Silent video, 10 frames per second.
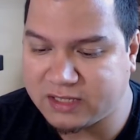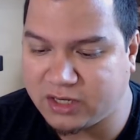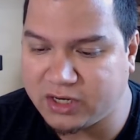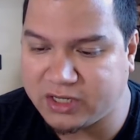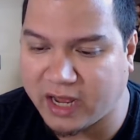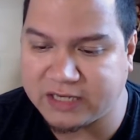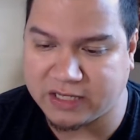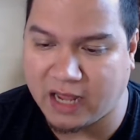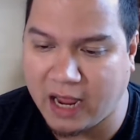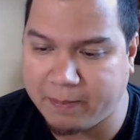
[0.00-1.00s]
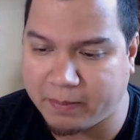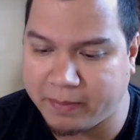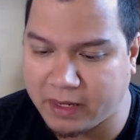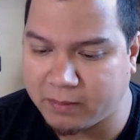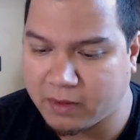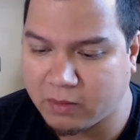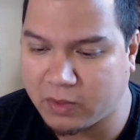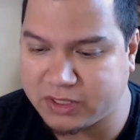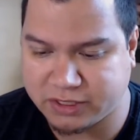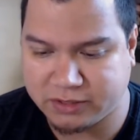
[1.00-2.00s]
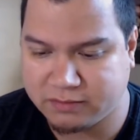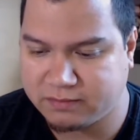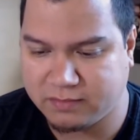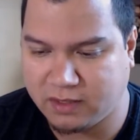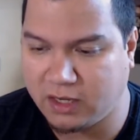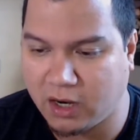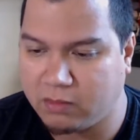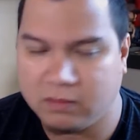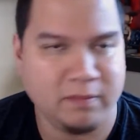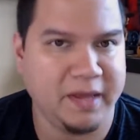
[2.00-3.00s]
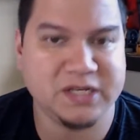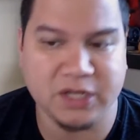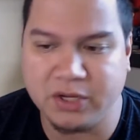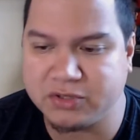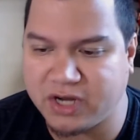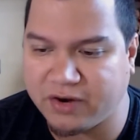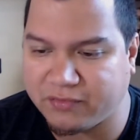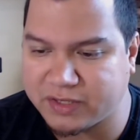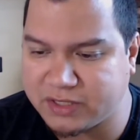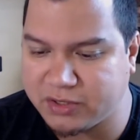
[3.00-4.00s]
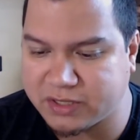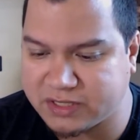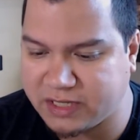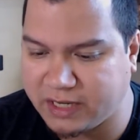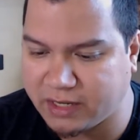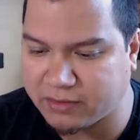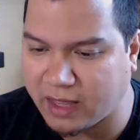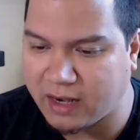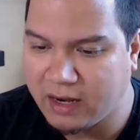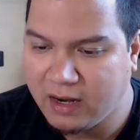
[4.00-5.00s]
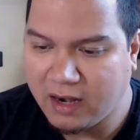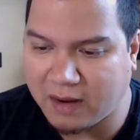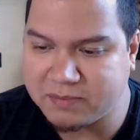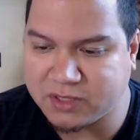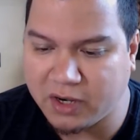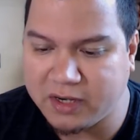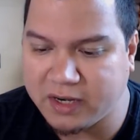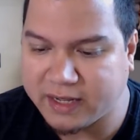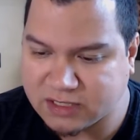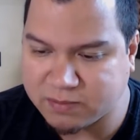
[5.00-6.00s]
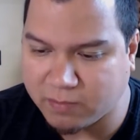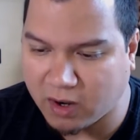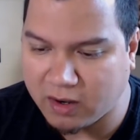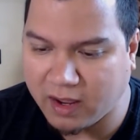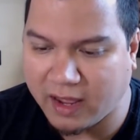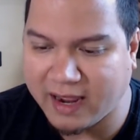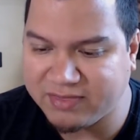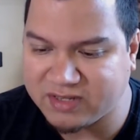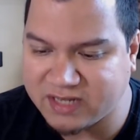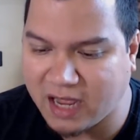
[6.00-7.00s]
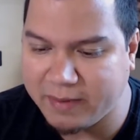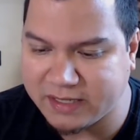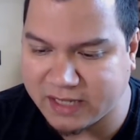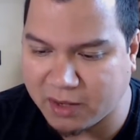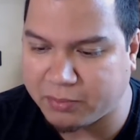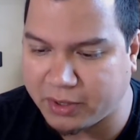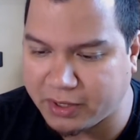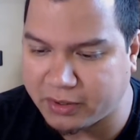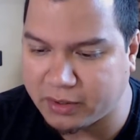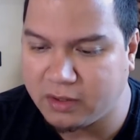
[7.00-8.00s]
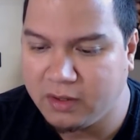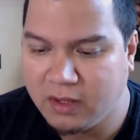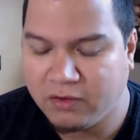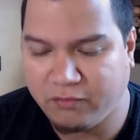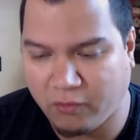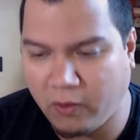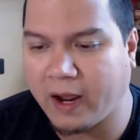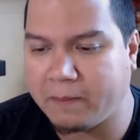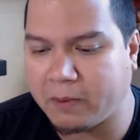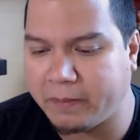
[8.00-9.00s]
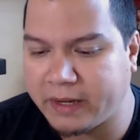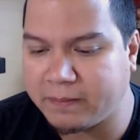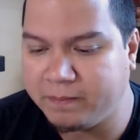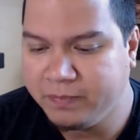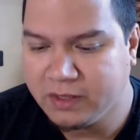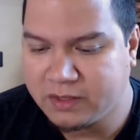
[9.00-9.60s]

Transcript: I started dodging the Hyper Beam, which, you know, makes a huge difference. You can see here that I'm starting to get smart. I got the timing down pretty good for Hyper Beam,